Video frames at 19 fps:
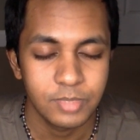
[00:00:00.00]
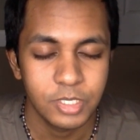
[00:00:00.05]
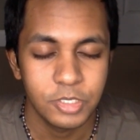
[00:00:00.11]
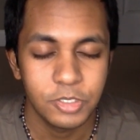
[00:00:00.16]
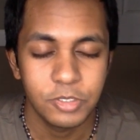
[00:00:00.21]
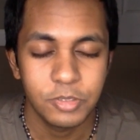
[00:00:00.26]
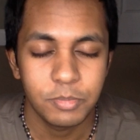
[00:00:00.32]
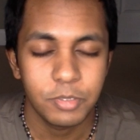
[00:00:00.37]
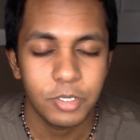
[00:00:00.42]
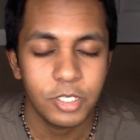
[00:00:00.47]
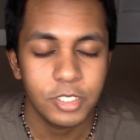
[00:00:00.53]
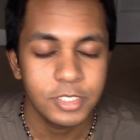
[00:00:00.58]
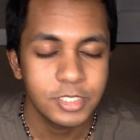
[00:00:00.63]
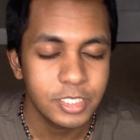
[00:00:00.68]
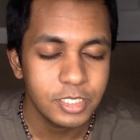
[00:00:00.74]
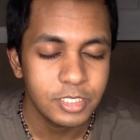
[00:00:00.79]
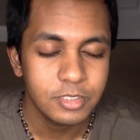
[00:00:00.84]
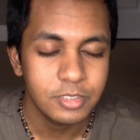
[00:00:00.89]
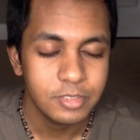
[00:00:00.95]
You can pause
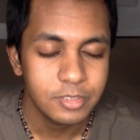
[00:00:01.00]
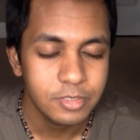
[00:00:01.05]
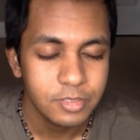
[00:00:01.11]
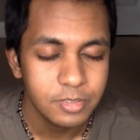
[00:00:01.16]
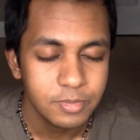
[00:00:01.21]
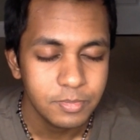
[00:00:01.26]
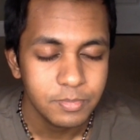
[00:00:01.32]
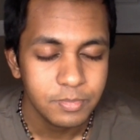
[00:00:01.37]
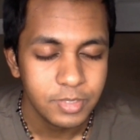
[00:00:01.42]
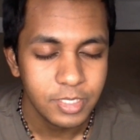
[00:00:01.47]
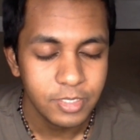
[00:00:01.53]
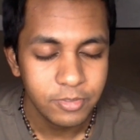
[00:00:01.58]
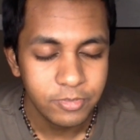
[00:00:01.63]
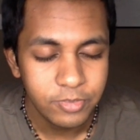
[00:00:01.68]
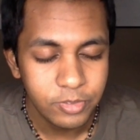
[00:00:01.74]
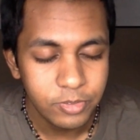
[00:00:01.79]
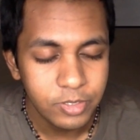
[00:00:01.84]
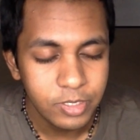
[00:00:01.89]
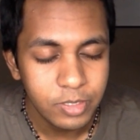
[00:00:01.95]
this
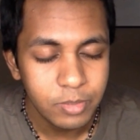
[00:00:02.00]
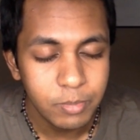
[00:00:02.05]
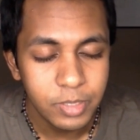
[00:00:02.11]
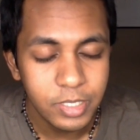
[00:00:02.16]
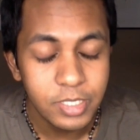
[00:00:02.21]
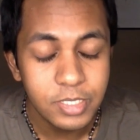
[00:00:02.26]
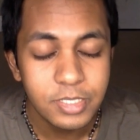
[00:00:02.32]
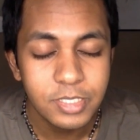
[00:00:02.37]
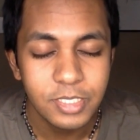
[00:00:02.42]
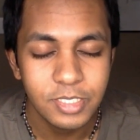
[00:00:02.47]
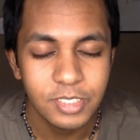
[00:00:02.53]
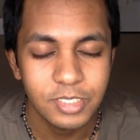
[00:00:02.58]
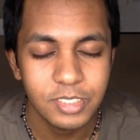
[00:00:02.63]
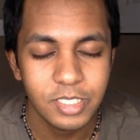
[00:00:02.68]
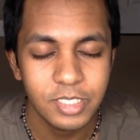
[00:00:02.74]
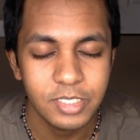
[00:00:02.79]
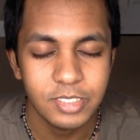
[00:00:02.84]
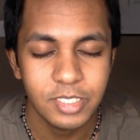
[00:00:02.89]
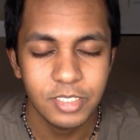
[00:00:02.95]
if you need a minute to
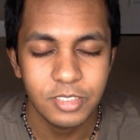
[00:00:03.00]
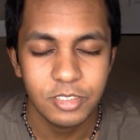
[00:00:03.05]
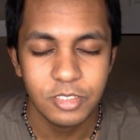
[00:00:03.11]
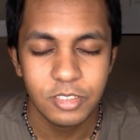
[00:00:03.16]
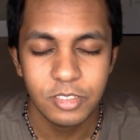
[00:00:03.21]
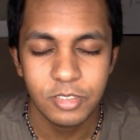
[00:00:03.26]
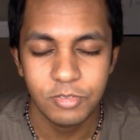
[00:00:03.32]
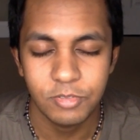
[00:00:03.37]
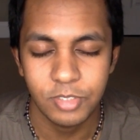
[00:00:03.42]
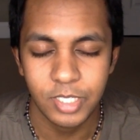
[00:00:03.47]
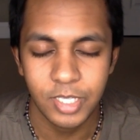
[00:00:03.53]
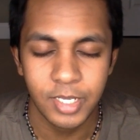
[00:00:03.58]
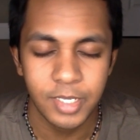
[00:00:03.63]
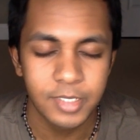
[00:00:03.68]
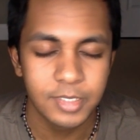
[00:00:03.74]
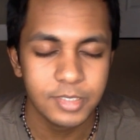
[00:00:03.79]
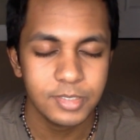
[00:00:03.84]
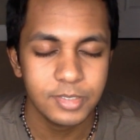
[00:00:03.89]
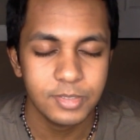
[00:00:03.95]
just get centered and
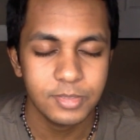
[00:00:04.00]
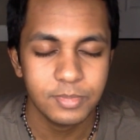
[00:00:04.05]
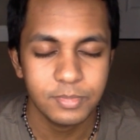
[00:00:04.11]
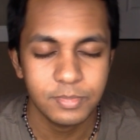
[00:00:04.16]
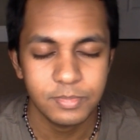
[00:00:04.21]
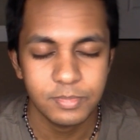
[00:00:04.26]
relaxed.